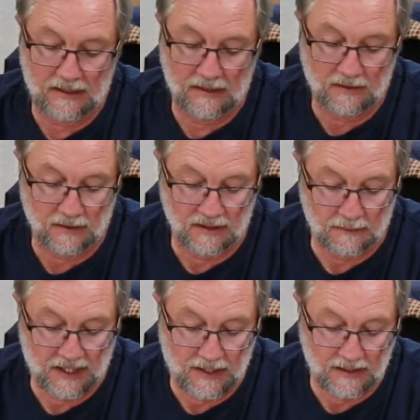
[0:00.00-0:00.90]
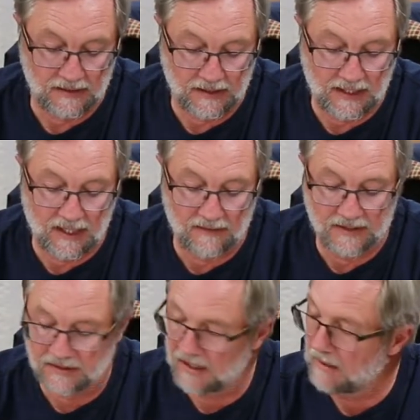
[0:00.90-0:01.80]
acrylic paint, and they have
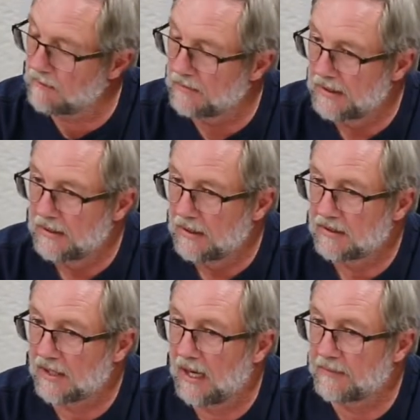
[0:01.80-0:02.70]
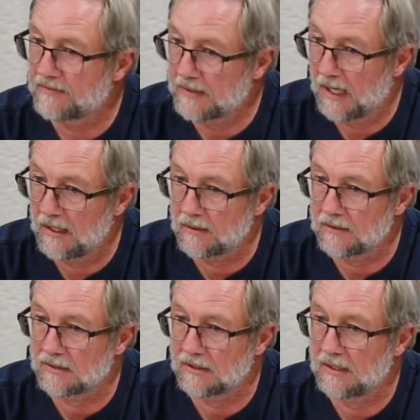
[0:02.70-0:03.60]
the same type of
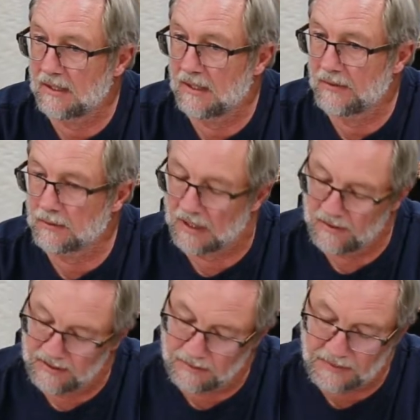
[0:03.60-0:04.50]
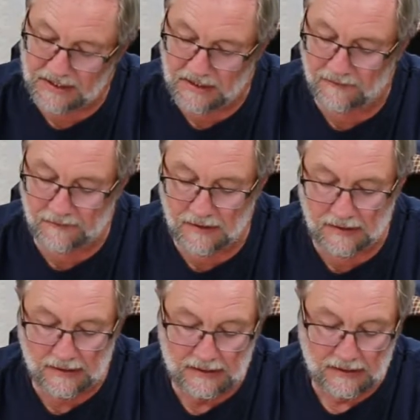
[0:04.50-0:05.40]
colors. They're a little bit different,
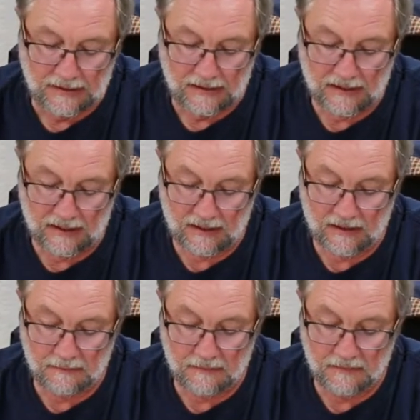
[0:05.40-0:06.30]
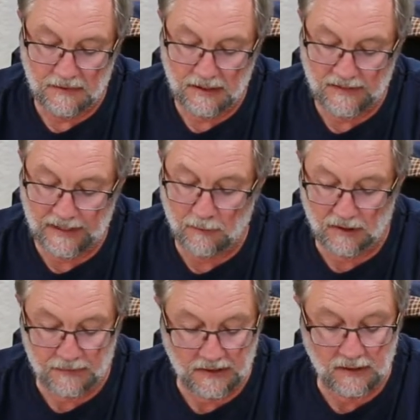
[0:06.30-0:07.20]
and they
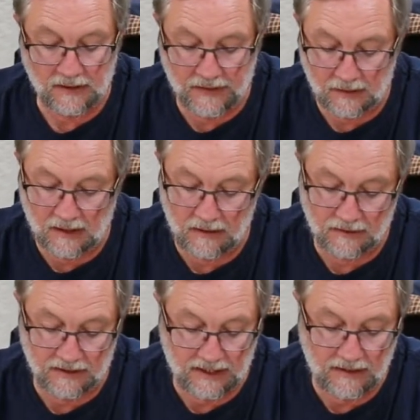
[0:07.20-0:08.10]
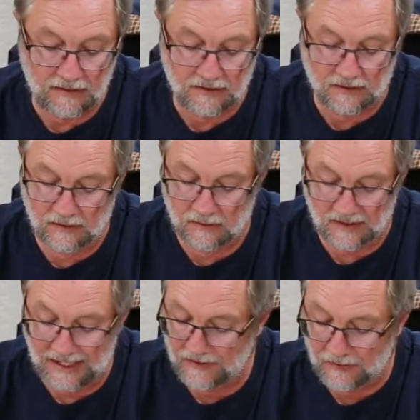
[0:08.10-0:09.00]
work pretty good. Their colors that I use are
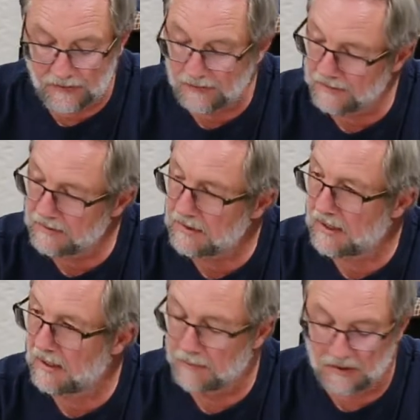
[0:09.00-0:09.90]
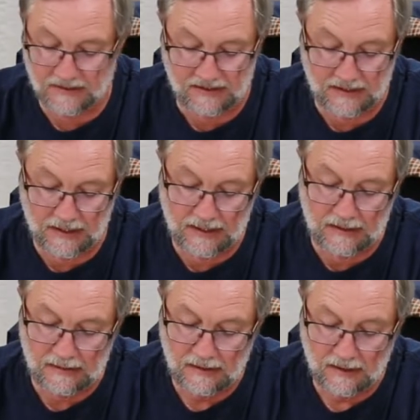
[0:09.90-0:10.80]
leather, burnt
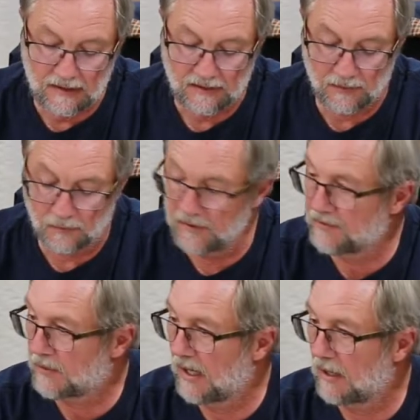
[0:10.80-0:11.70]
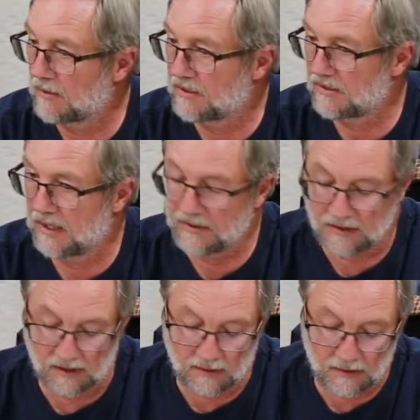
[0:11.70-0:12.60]
sienna, the roof brown, which is a nice
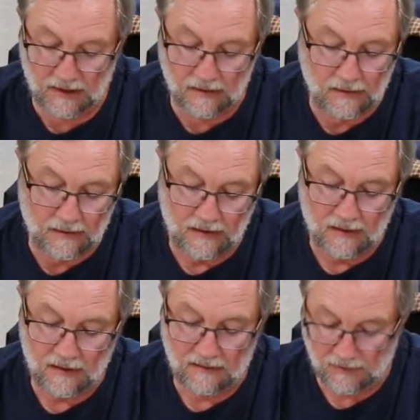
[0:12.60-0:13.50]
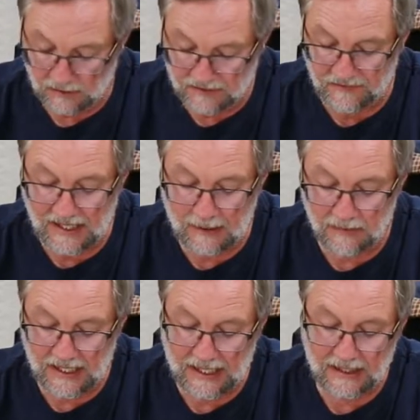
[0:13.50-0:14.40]
dark brown, of course flat
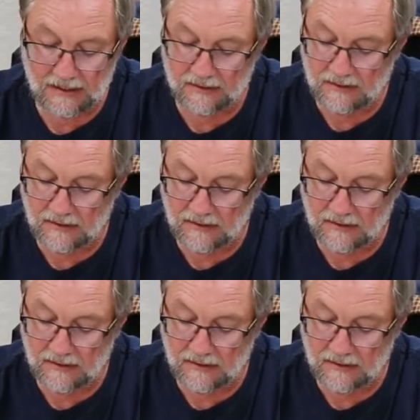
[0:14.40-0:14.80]
black,